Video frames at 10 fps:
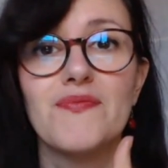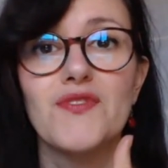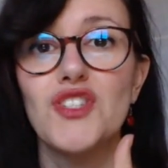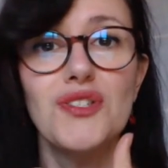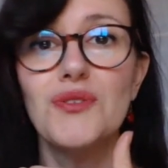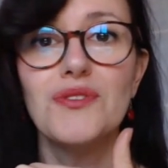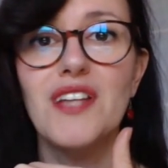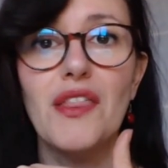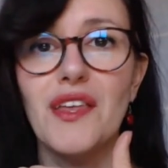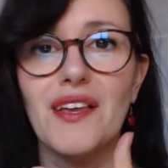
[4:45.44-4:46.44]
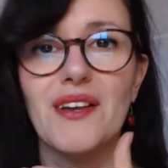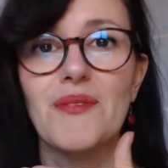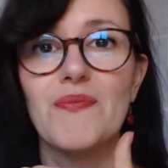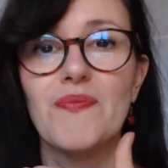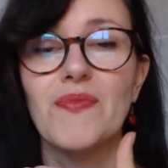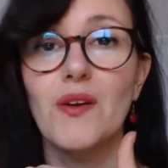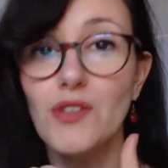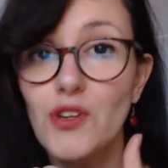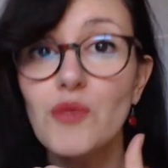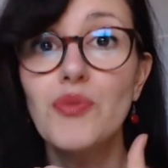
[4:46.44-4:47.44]
Just do nothing.
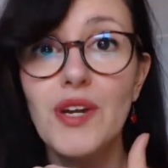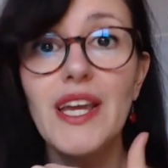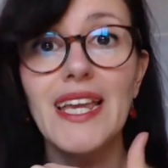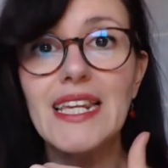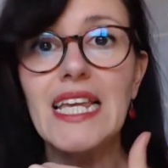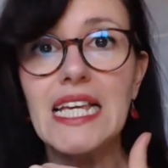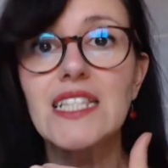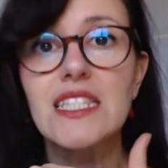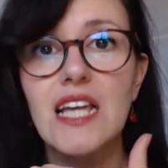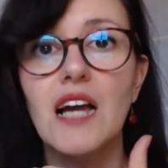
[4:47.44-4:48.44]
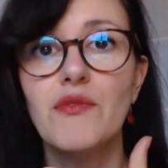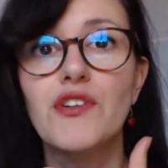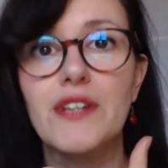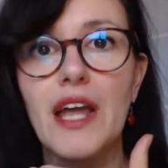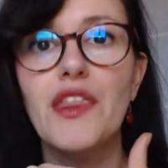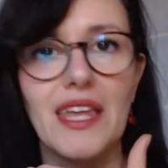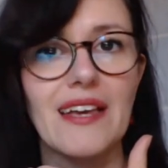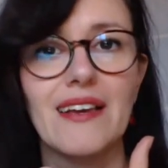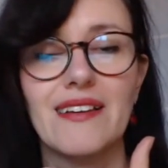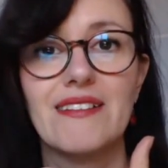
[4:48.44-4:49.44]
Your brain needs time for
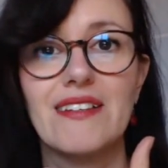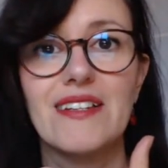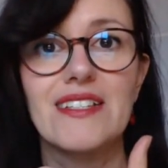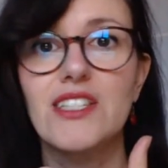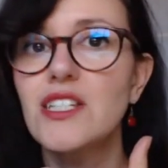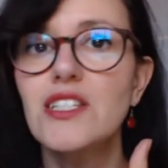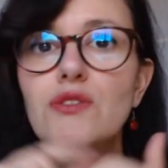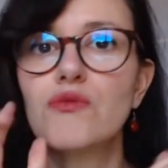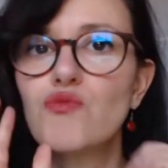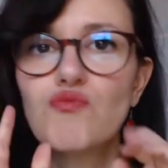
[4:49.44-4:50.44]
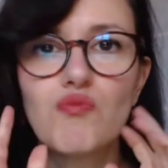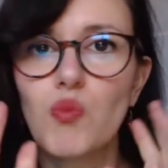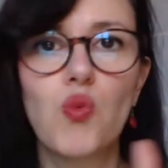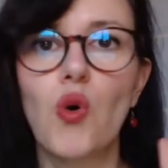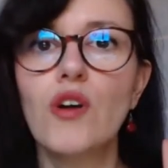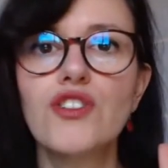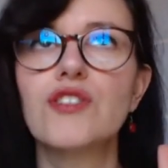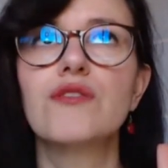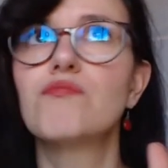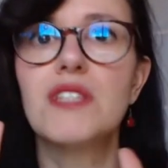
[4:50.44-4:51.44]
nothing. Just to
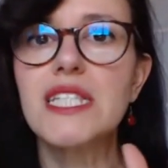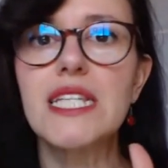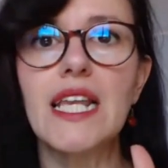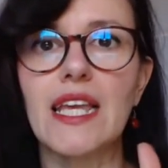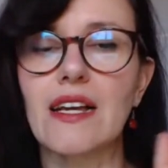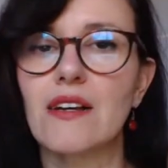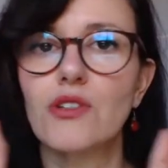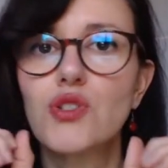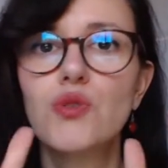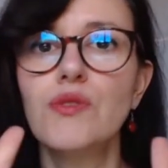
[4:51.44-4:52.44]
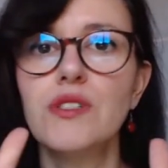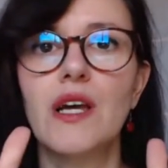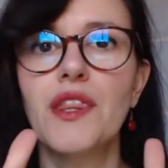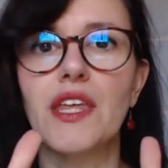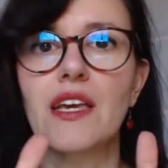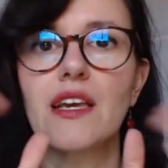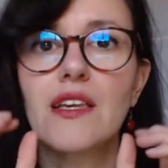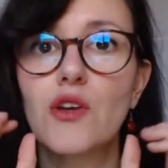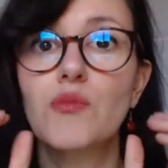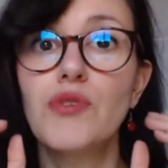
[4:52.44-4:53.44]
watch the ceiling or do nothing.
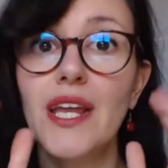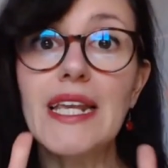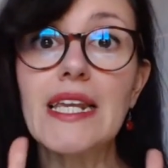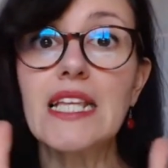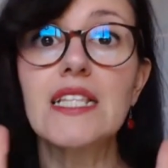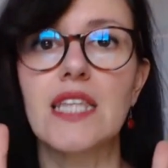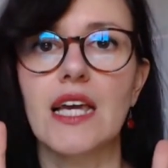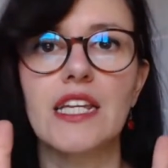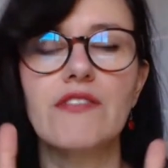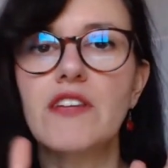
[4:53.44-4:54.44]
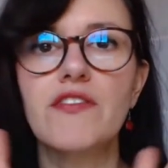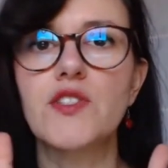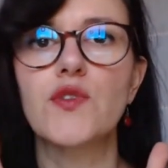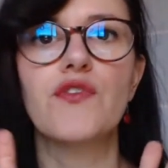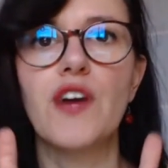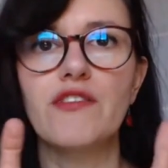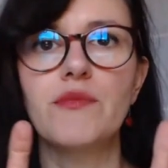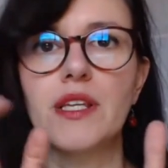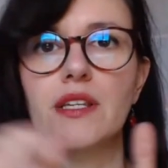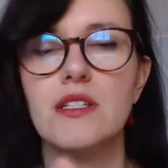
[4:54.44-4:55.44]
Your brain needs that, even if it's for 5
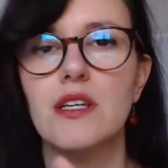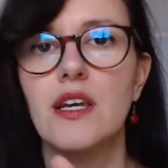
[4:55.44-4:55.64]
minutes.